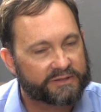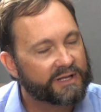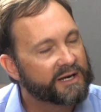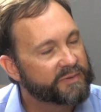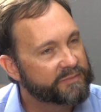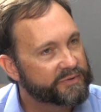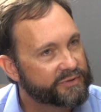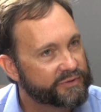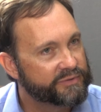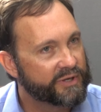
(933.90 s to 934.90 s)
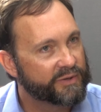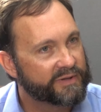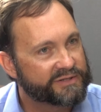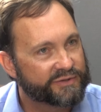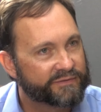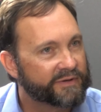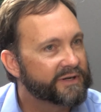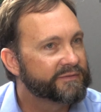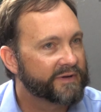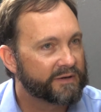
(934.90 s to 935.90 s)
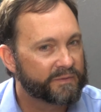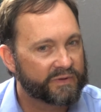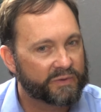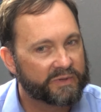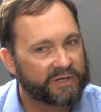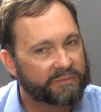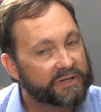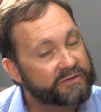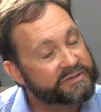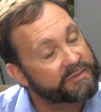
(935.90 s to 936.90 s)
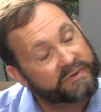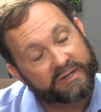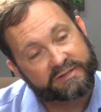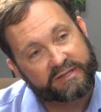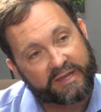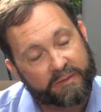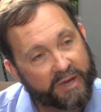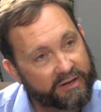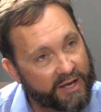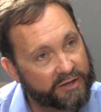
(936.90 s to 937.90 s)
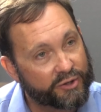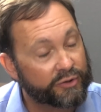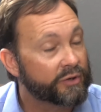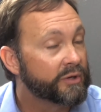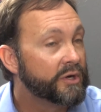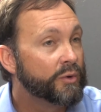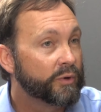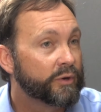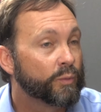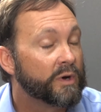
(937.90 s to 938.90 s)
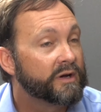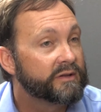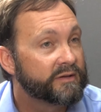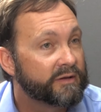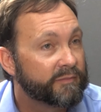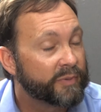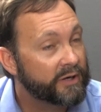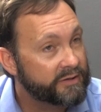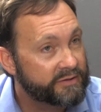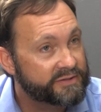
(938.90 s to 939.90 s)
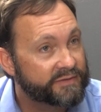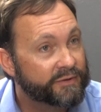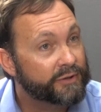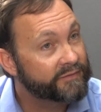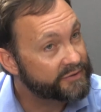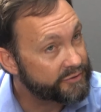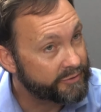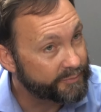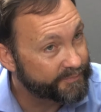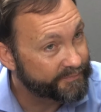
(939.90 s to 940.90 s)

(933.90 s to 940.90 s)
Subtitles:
There's a lot of people who know that you're very involved with the community, but there's some things that they may not know. You're one of the partners of Kern Venture